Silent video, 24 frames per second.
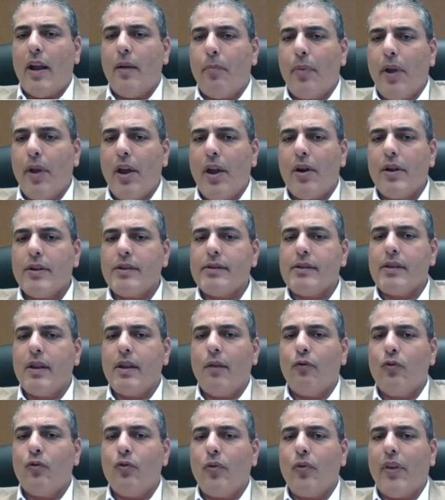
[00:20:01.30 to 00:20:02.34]
parents.
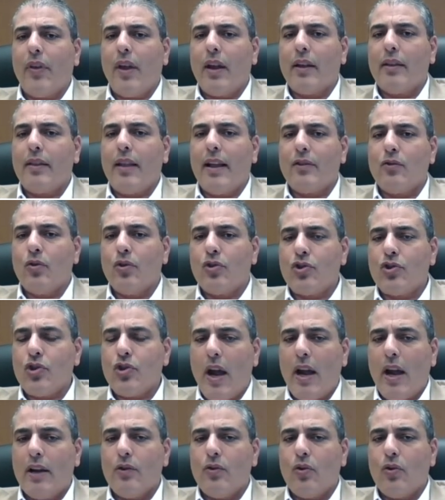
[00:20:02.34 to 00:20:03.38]
If you think that your
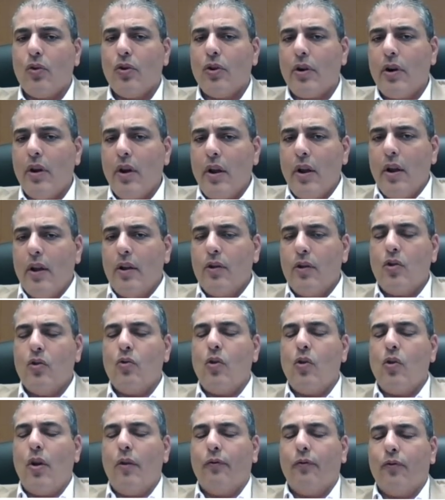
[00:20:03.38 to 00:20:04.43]
child, or
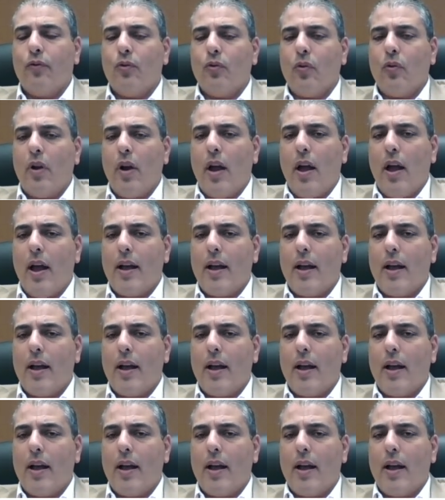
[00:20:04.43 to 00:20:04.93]
if you